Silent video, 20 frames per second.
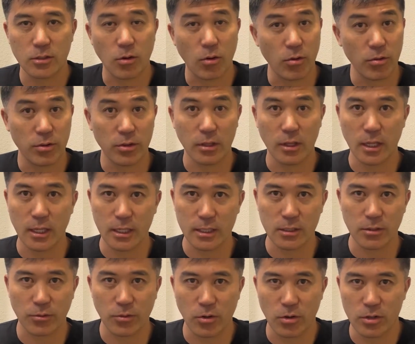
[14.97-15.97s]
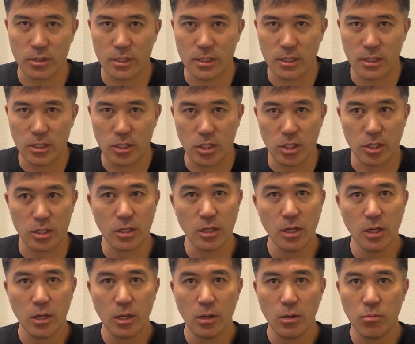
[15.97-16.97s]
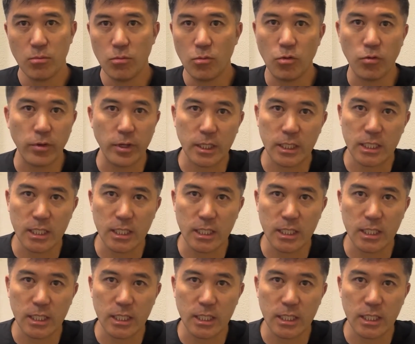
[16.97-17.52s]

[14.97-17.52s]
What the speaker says: Orthodontics, of course, is just moving